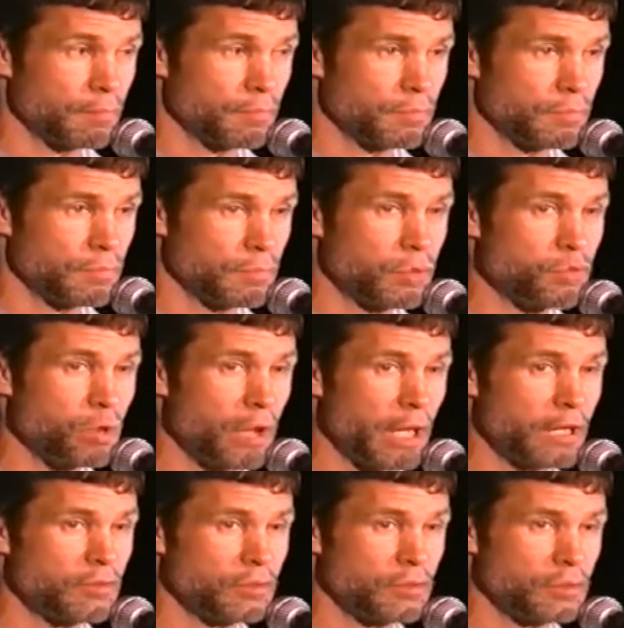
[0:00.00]
New
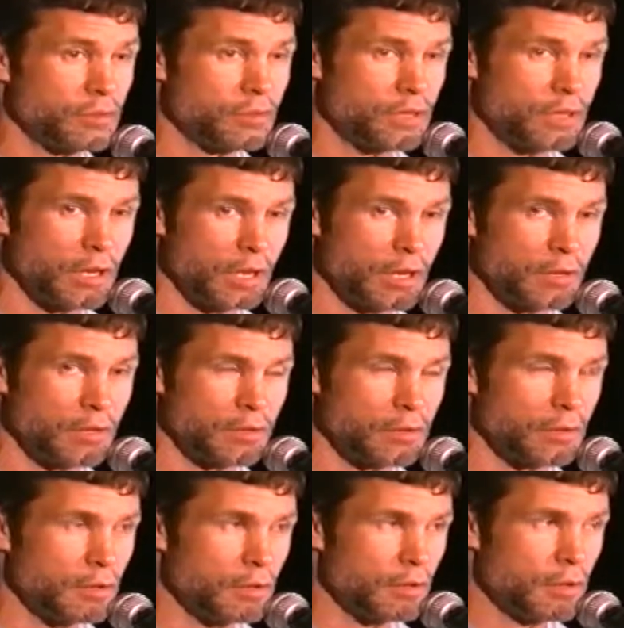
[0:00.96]
Haven, Connecticut.
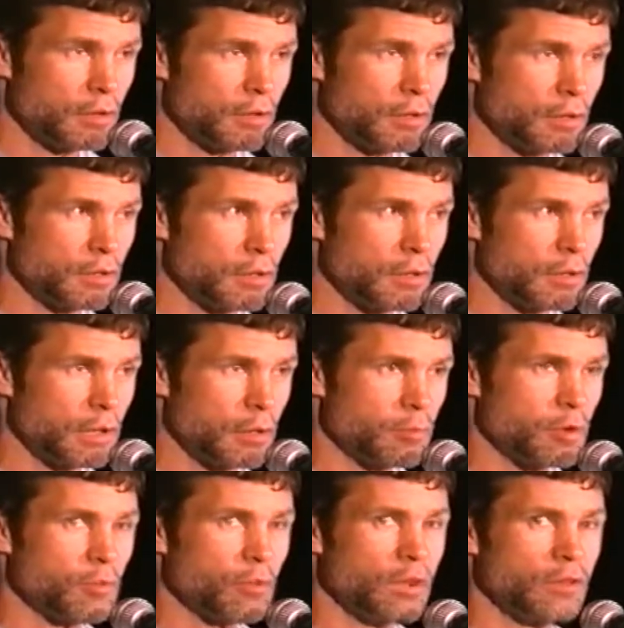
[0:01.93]

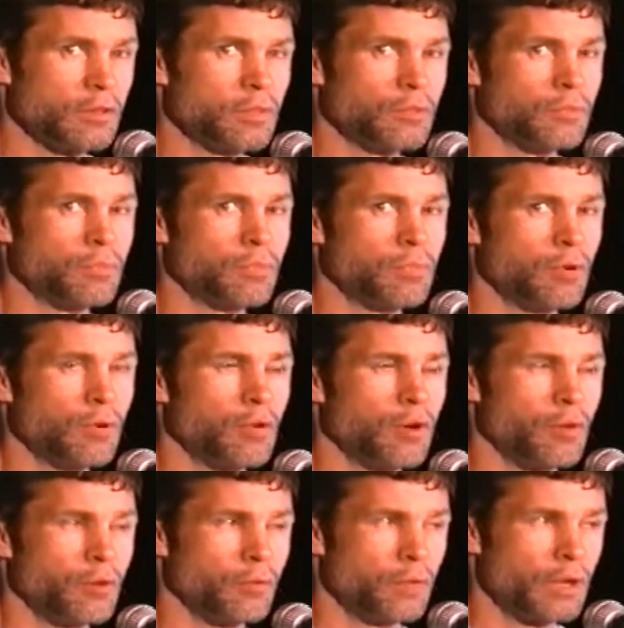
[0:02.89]
Hemingway is
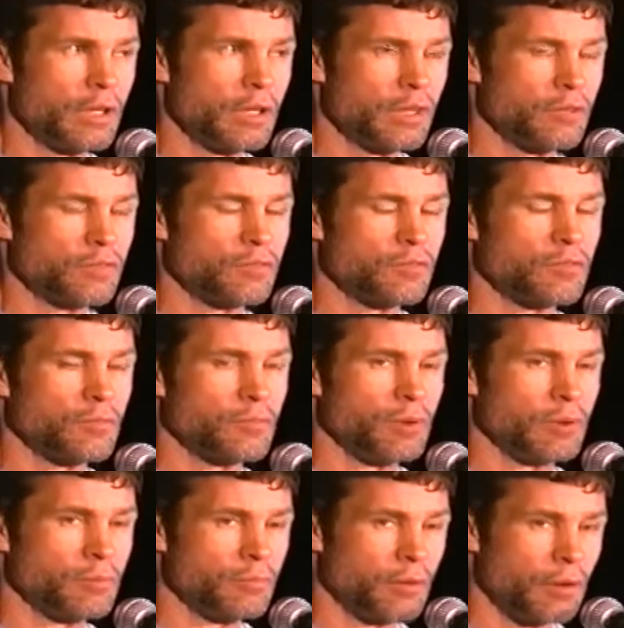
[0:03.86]
born and raised from
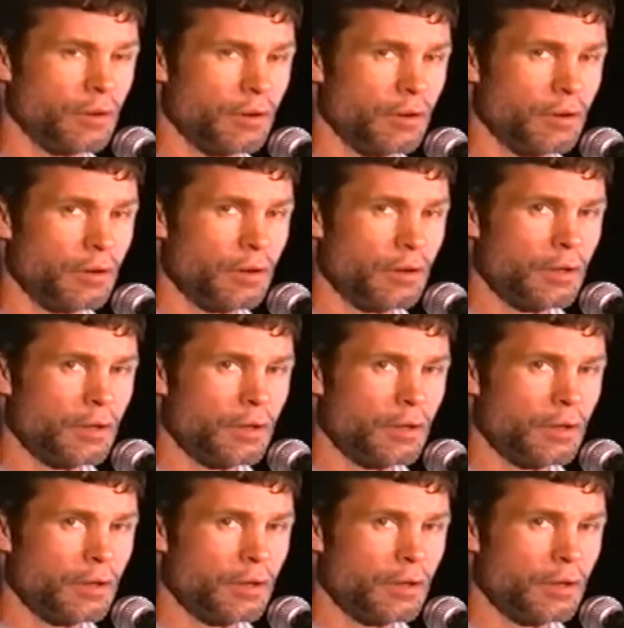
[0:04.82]
up there,